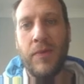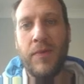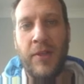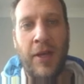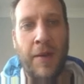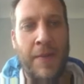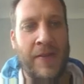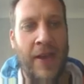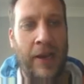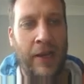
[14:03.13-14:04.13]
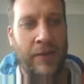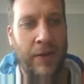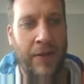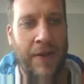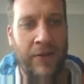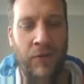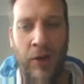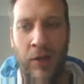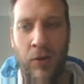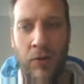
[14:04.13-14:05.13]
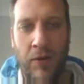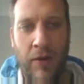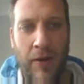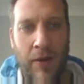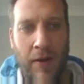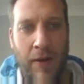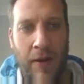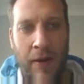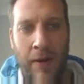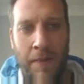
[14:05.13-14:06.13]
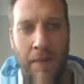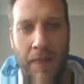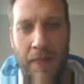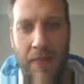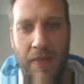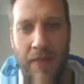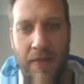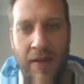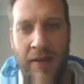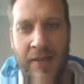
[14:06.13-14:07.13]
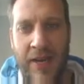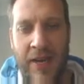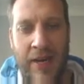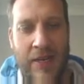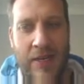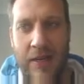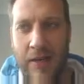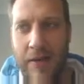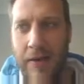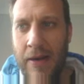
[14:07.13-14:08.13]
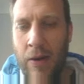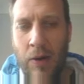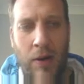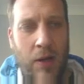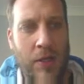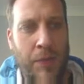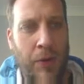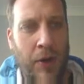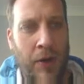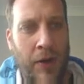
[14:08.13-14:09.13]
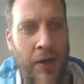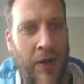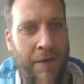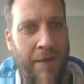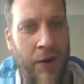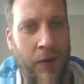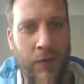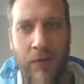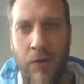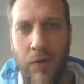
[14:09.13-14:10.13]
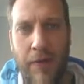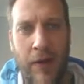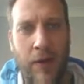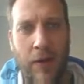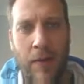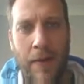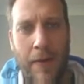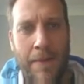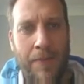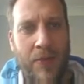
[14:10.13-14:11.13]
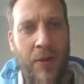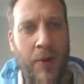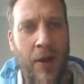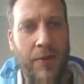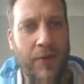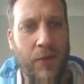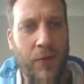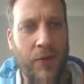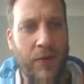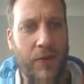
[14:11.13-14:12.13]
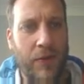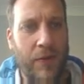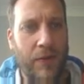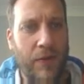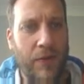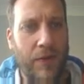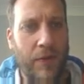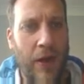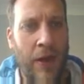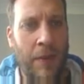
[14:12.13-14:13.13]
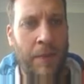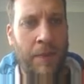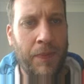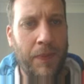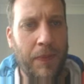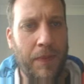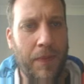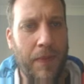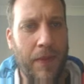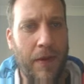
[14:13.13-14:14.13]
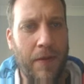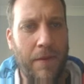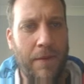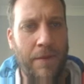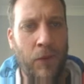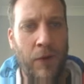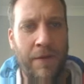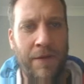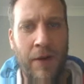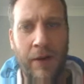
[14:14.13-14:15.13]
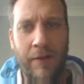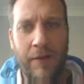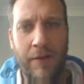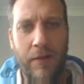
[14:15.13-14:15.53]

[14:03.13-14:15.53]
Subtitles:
to miss the alien. So I think that's a really good thing to add. Now I'd like to put like a final score thing on. So we know the score's 45.